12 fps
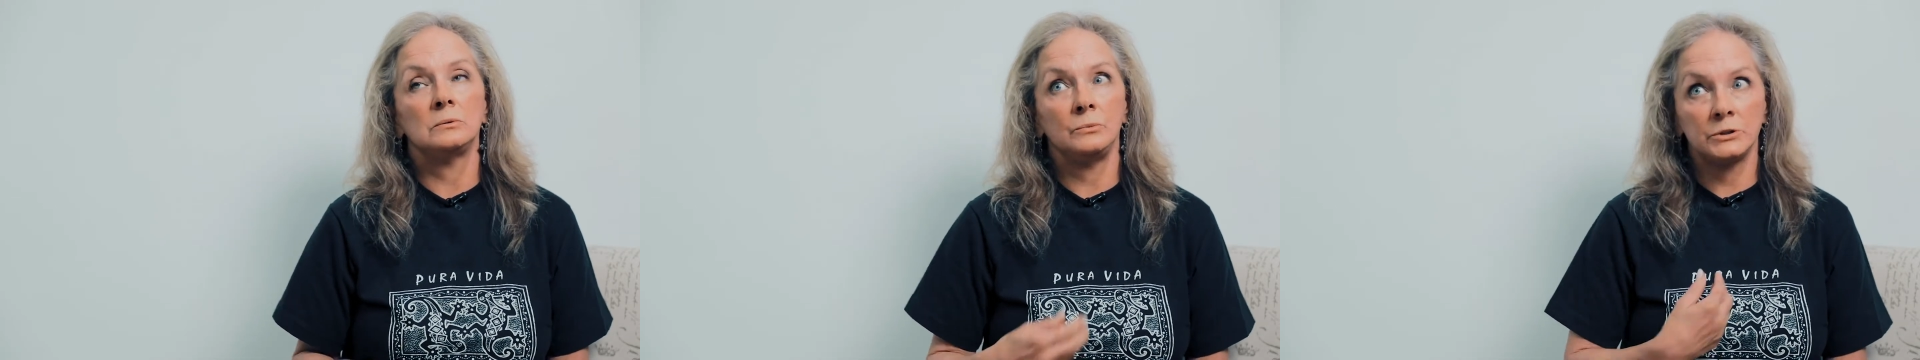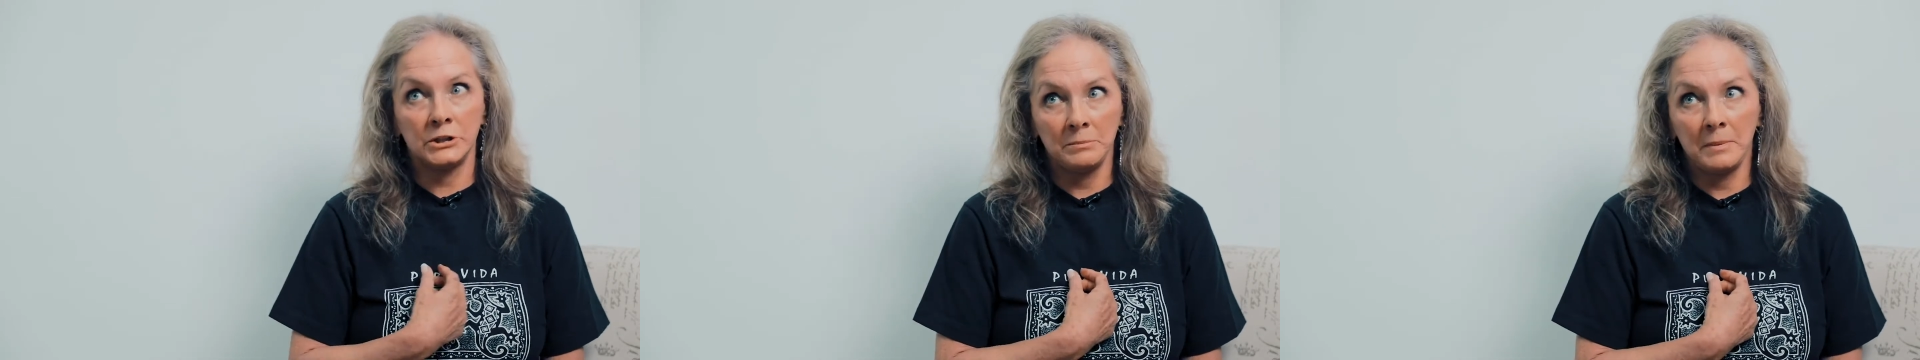
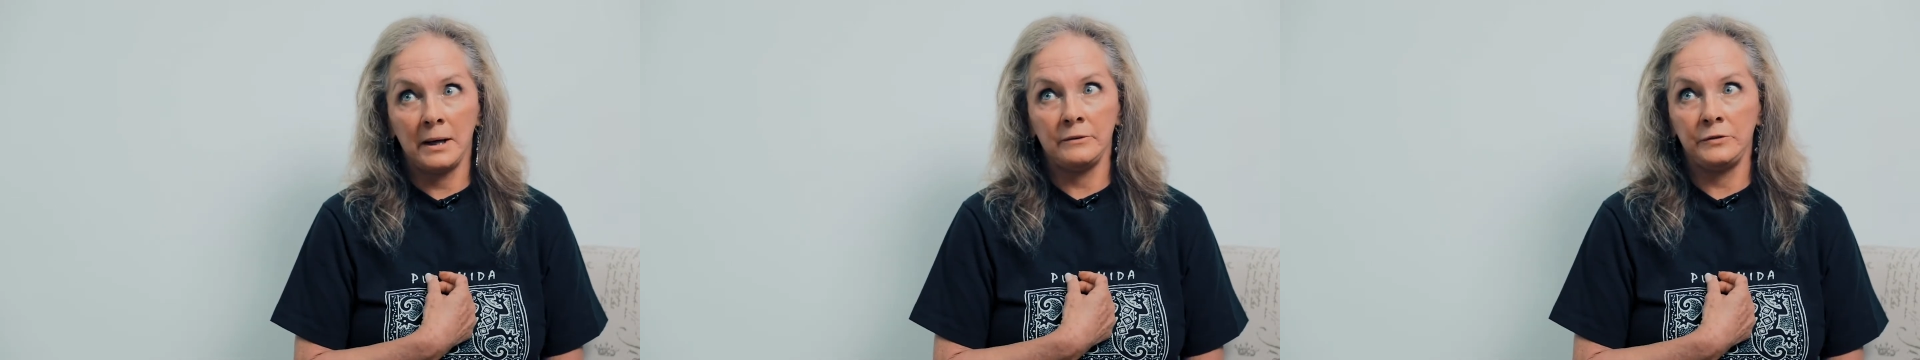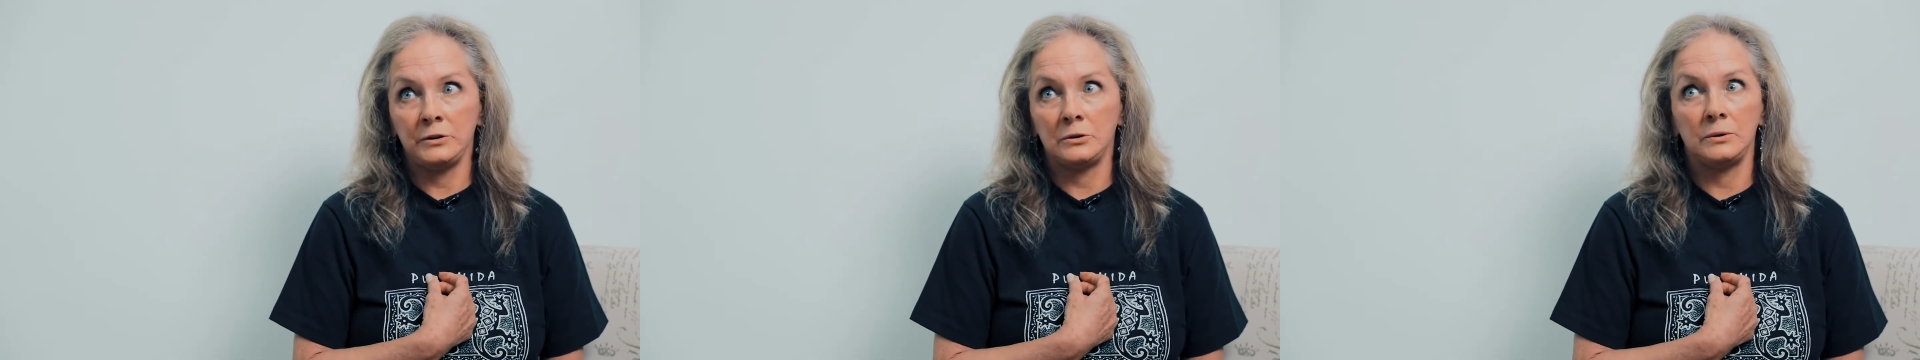which in my
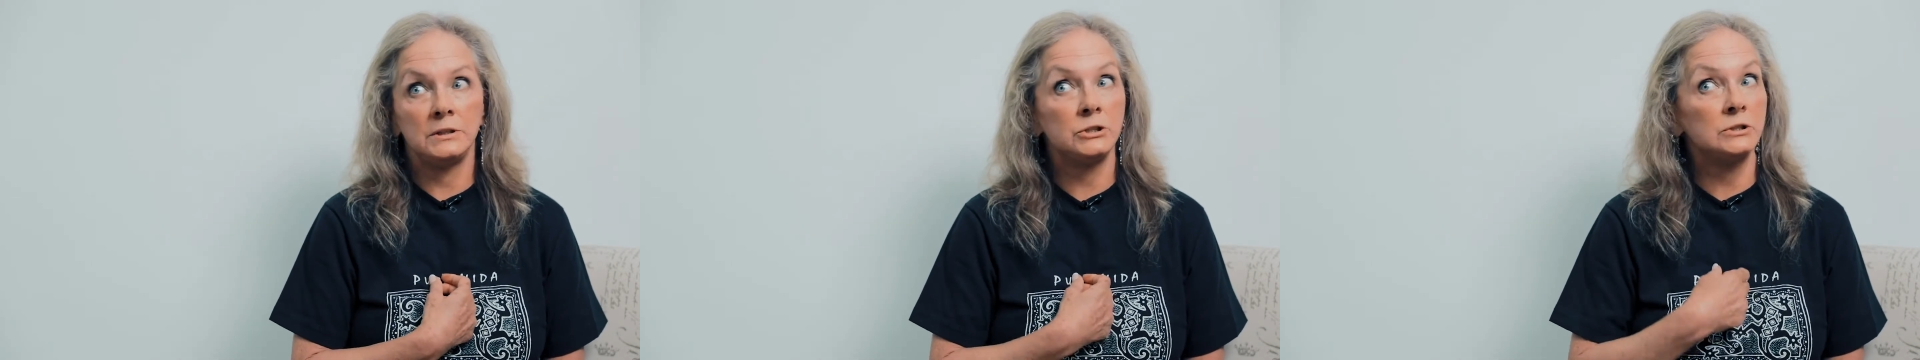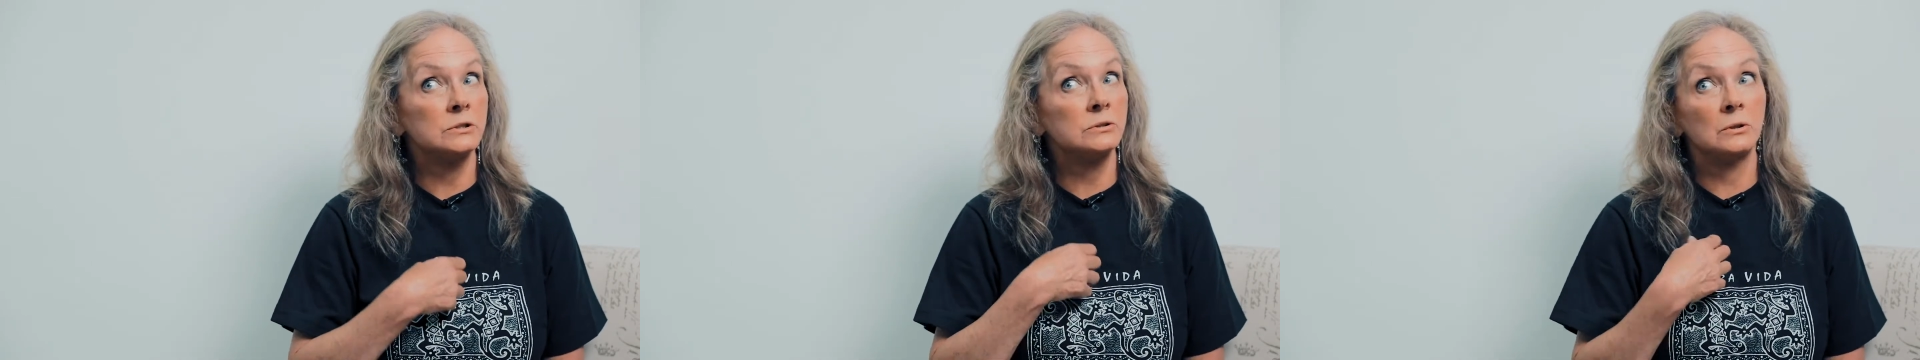view
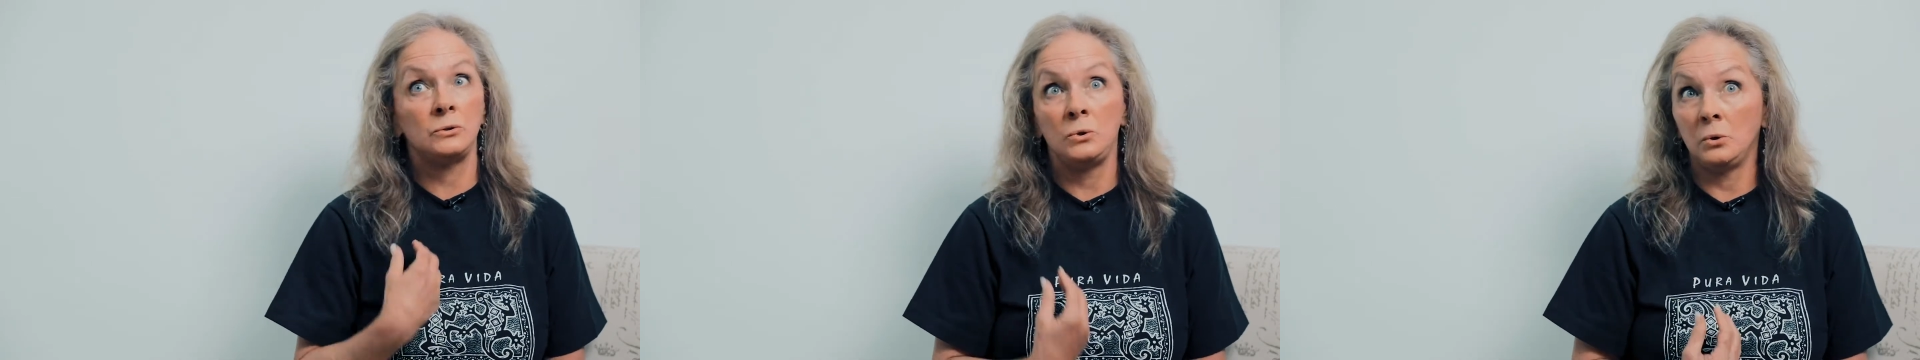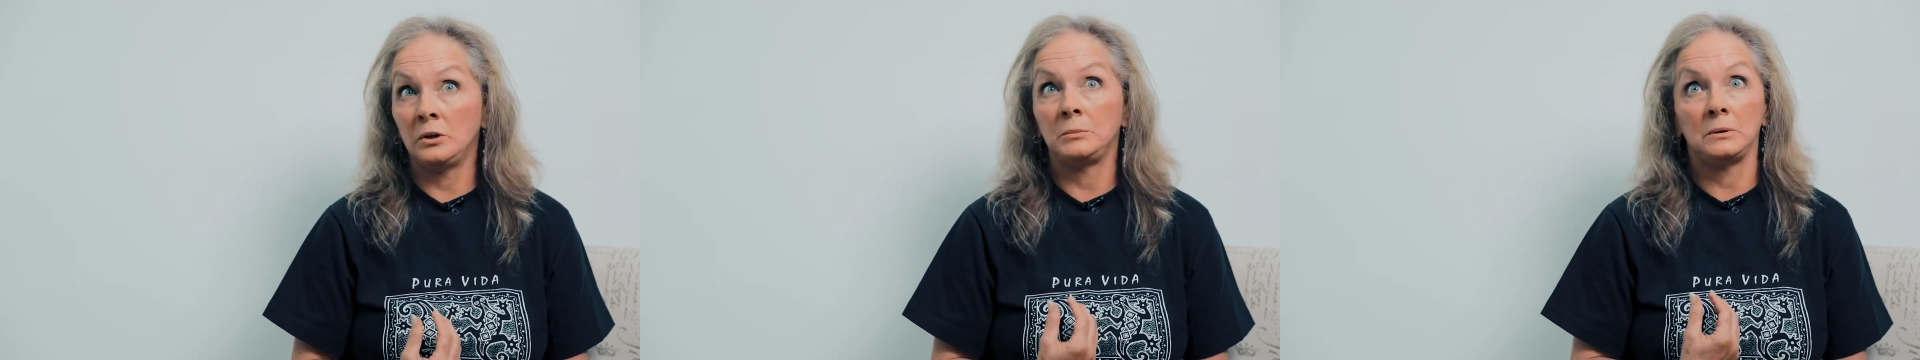is just
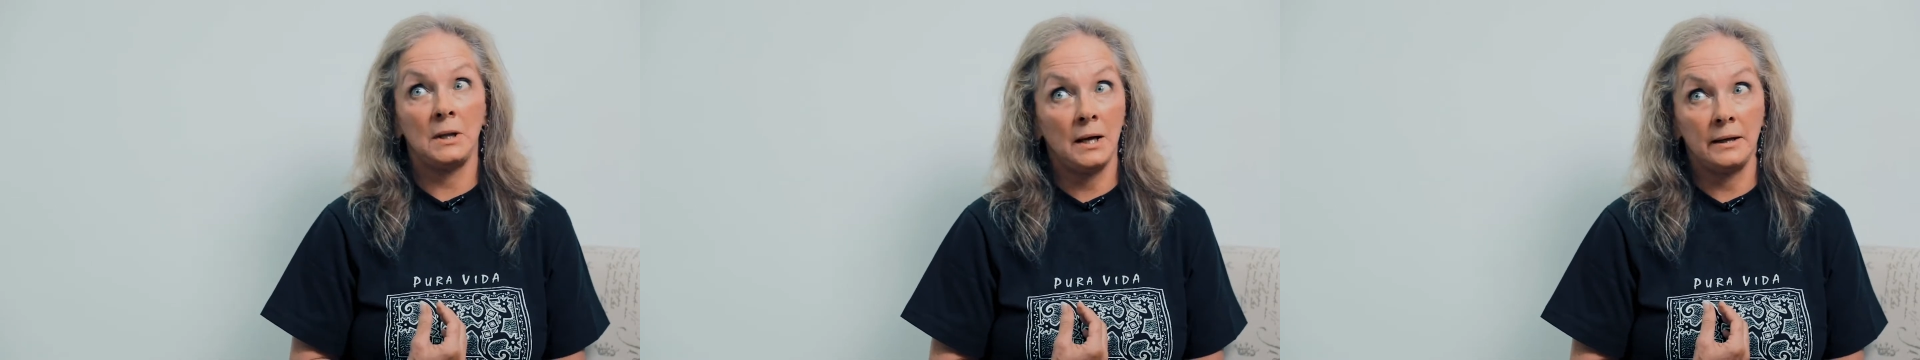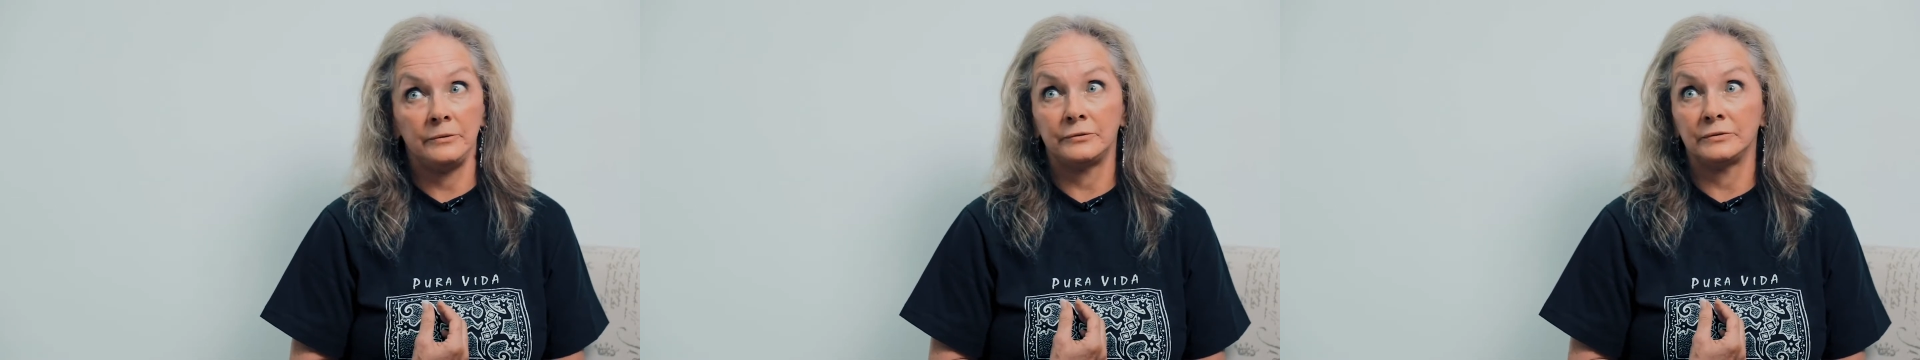normal
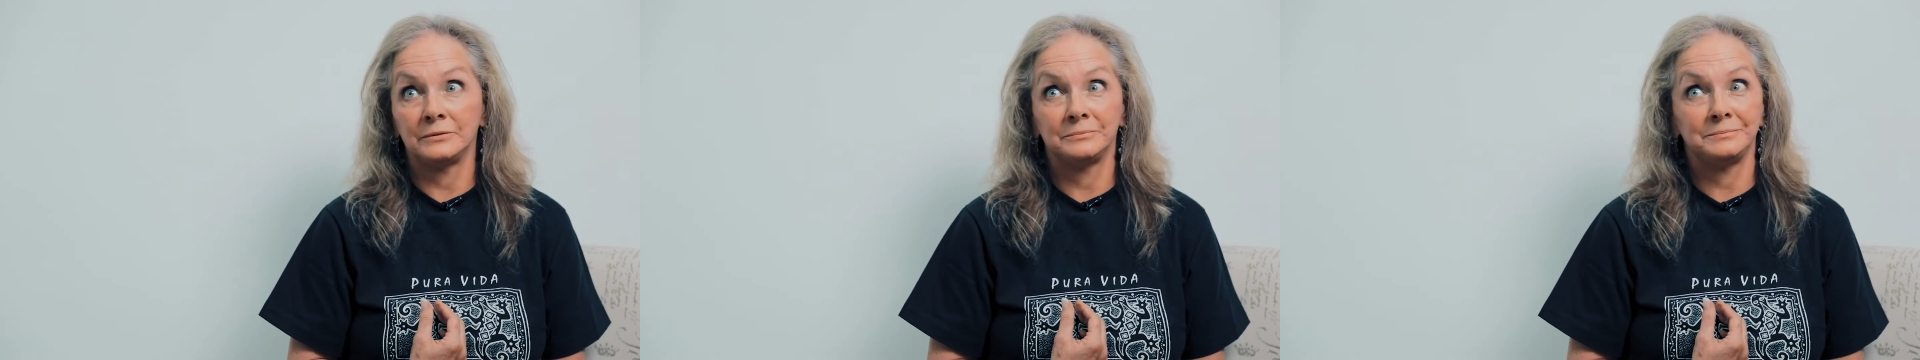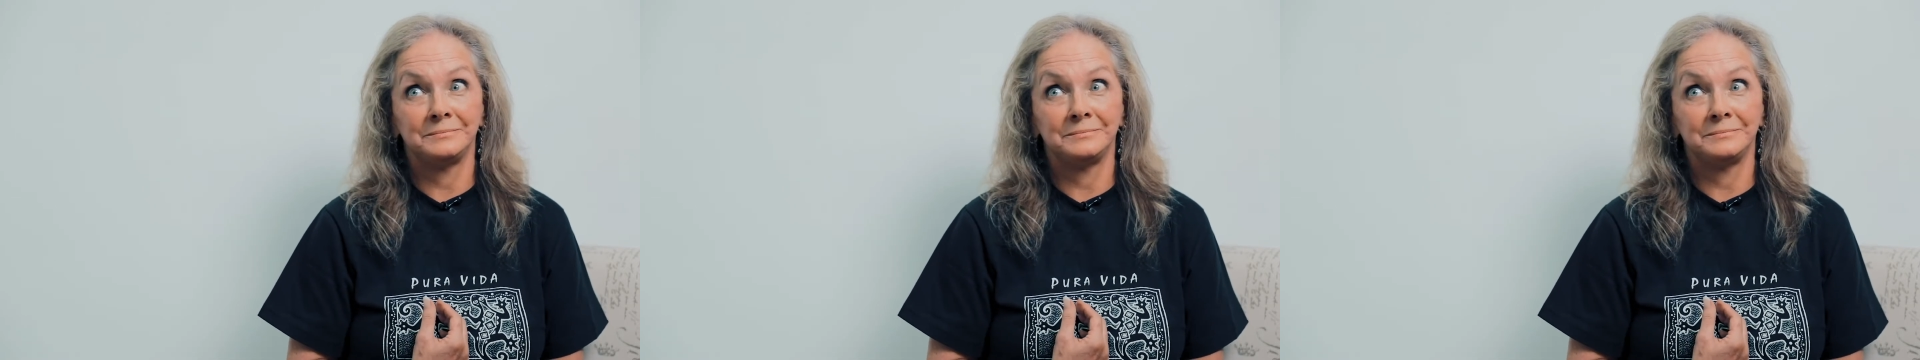life,